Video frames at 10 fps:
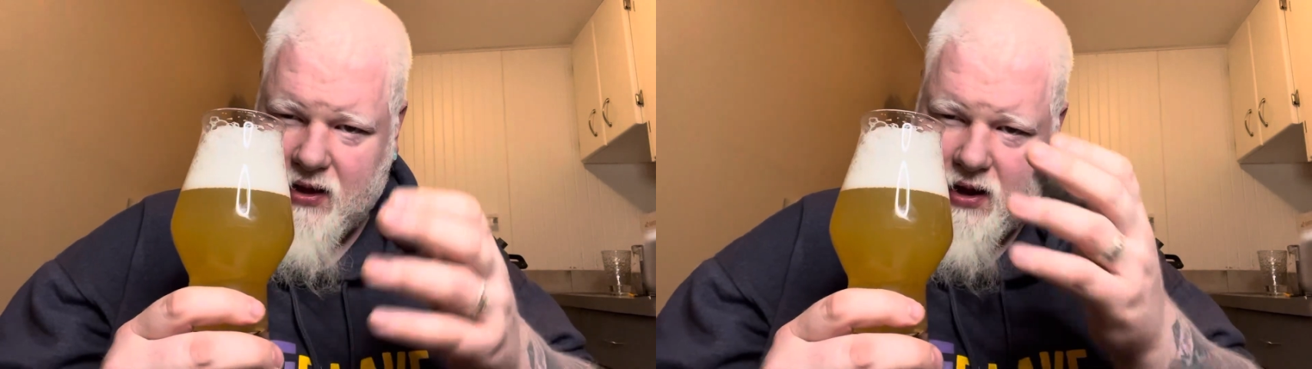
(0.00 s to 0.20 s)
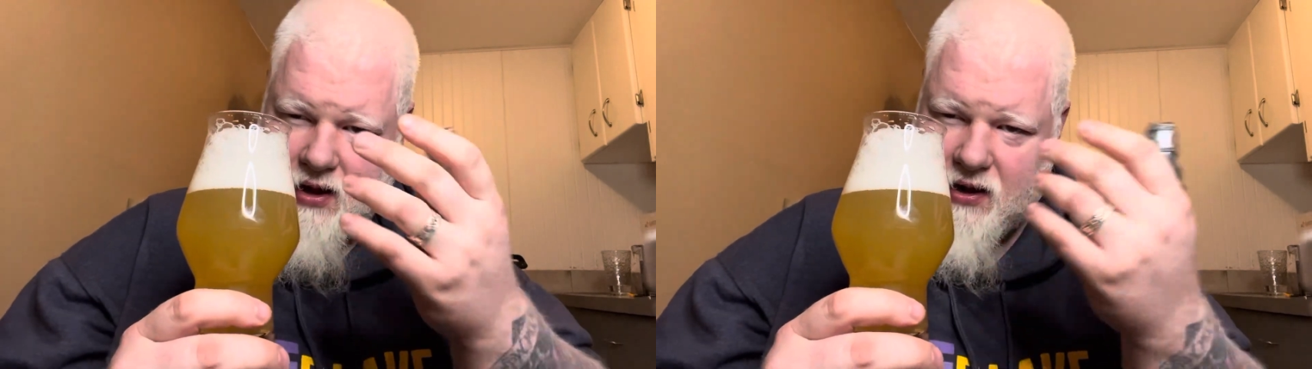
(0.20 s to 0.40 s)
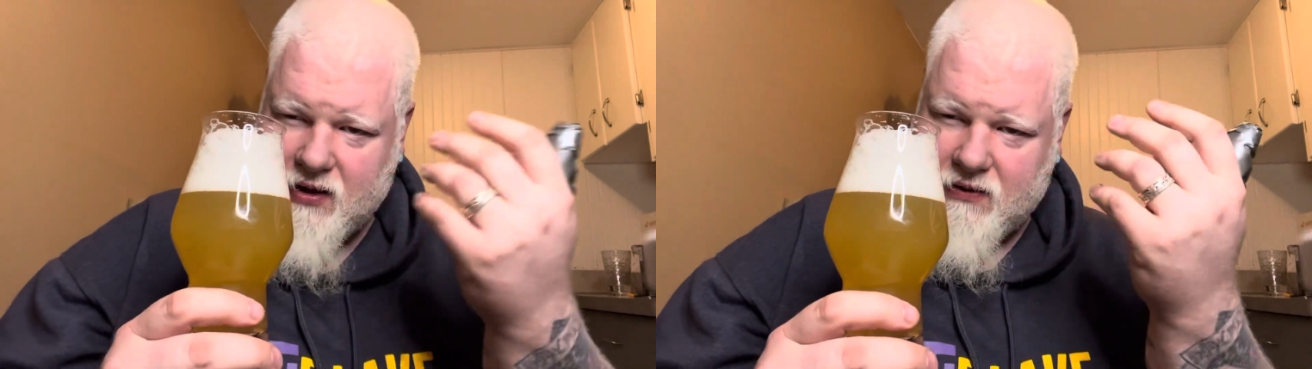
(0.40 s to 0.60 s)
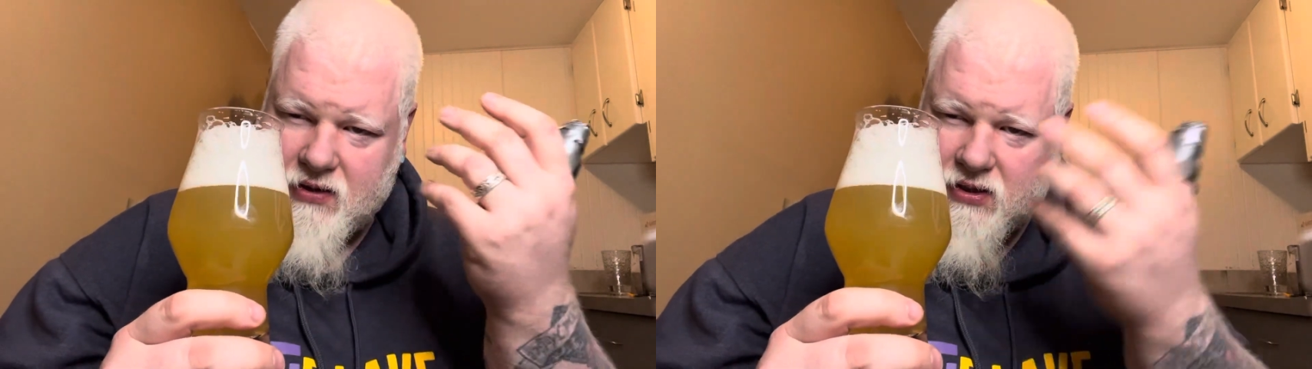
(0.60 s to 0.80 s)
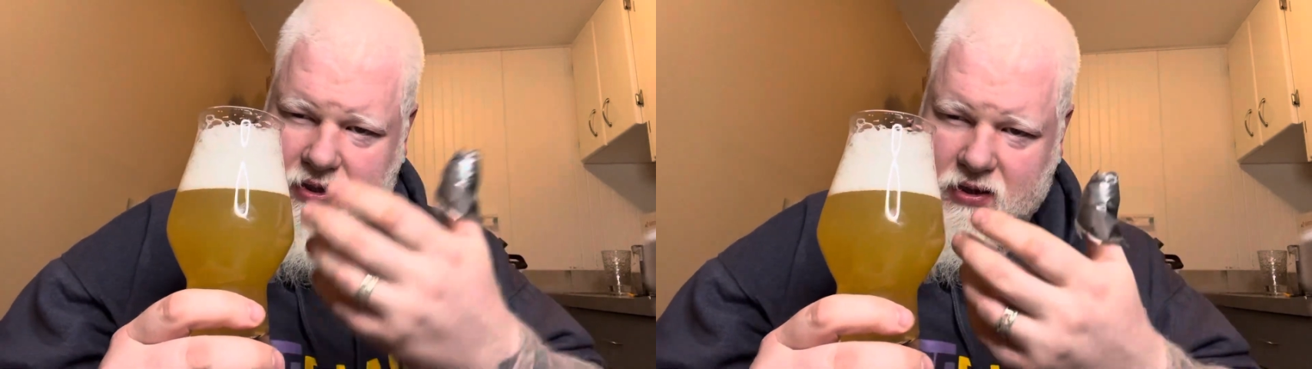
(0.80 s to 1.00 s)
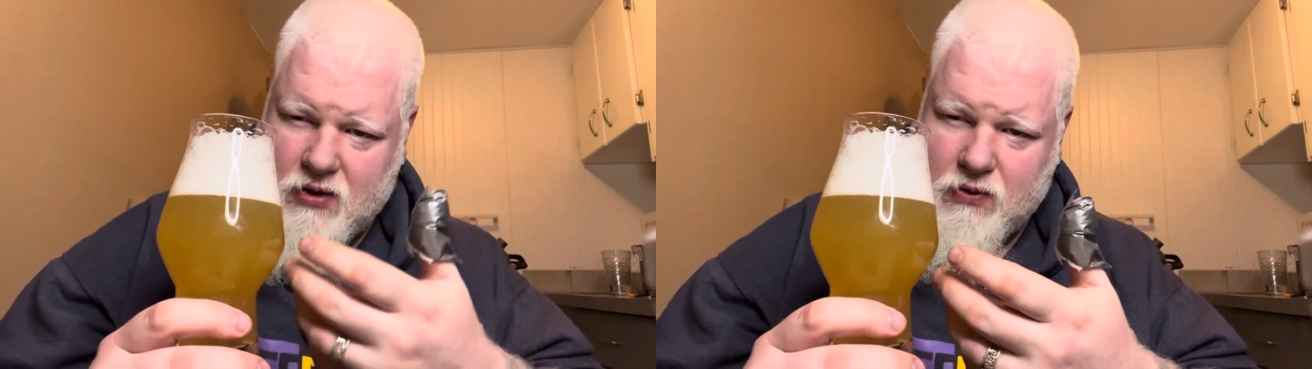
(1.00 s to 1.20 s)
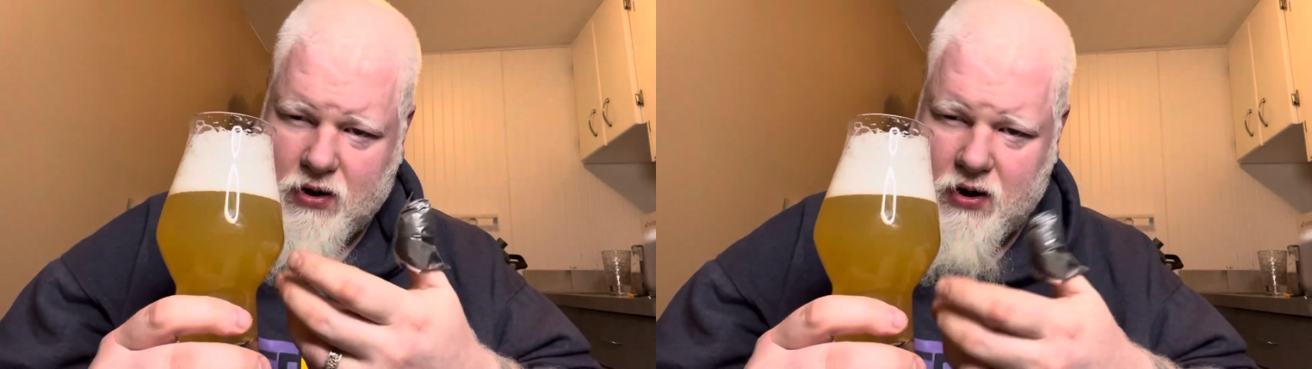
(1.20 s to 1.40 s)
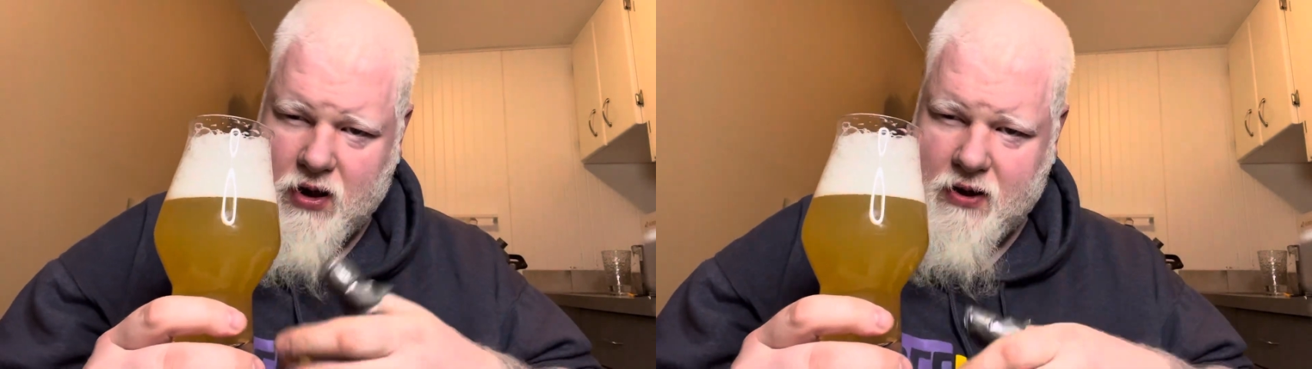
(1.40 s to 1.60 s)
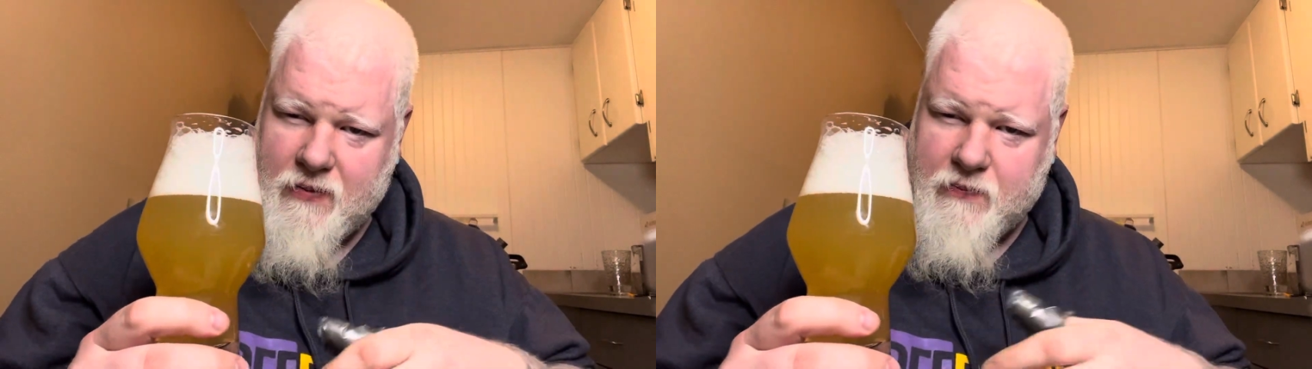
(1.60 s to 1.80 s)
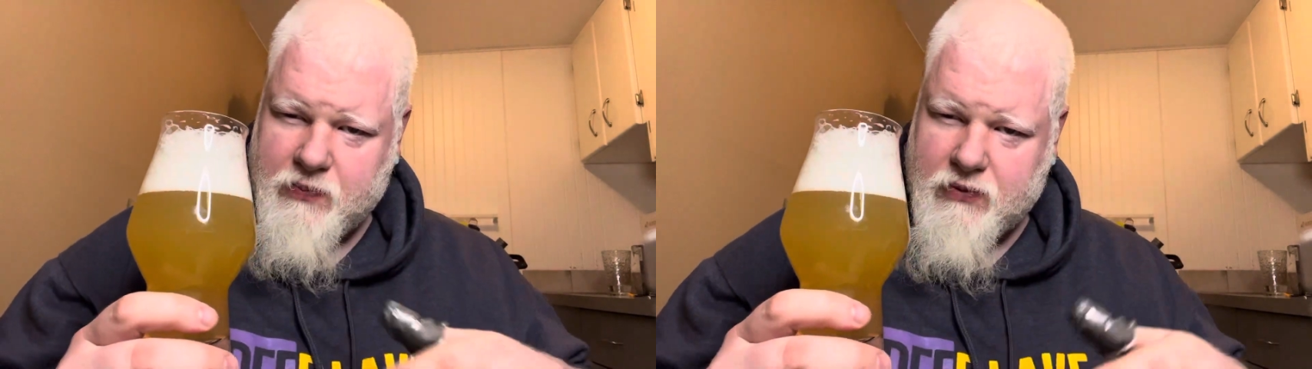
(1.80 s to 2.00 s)
a lot slower.
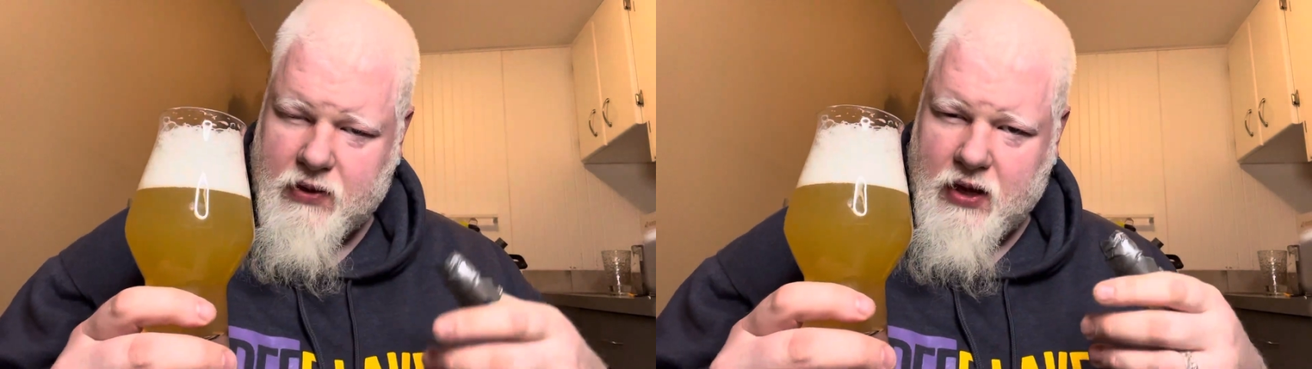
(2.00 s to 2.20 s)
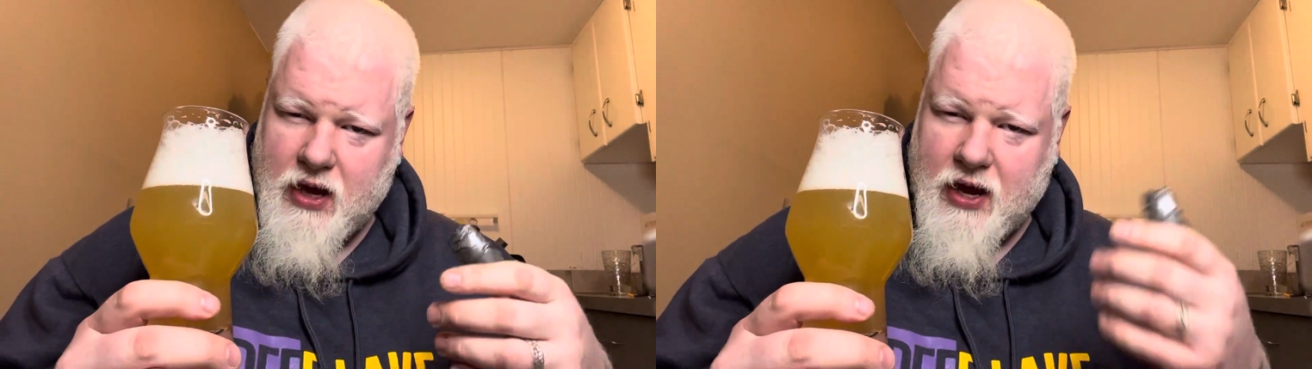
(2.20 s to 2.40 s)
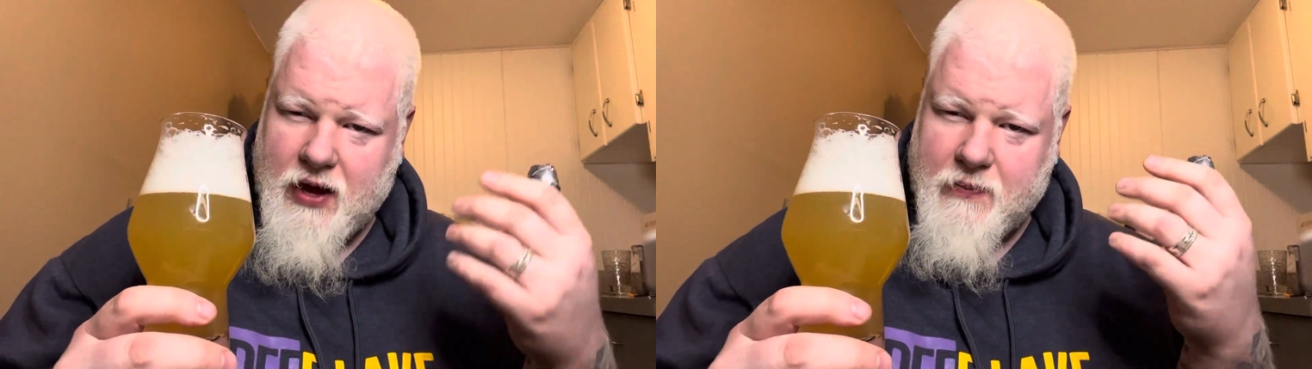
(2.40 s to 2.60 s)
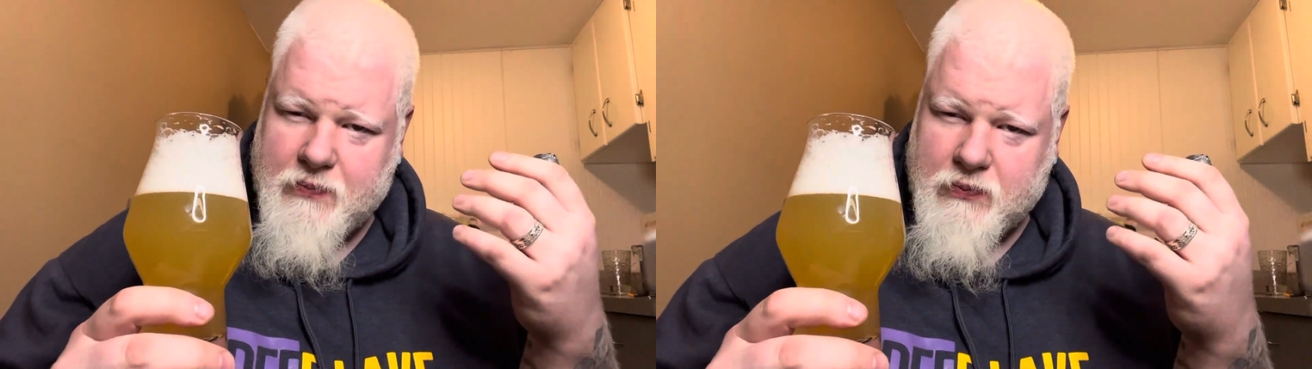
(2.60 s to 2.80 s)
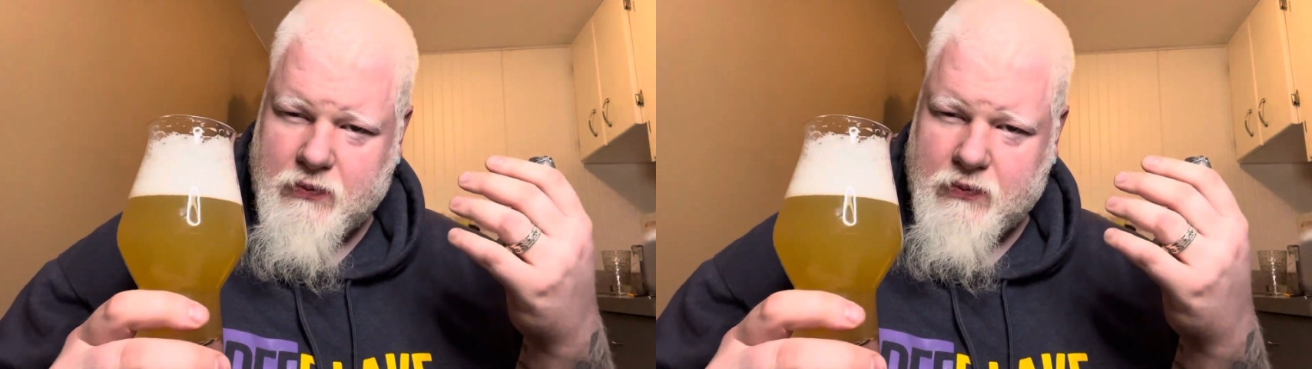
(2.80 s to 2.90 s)
I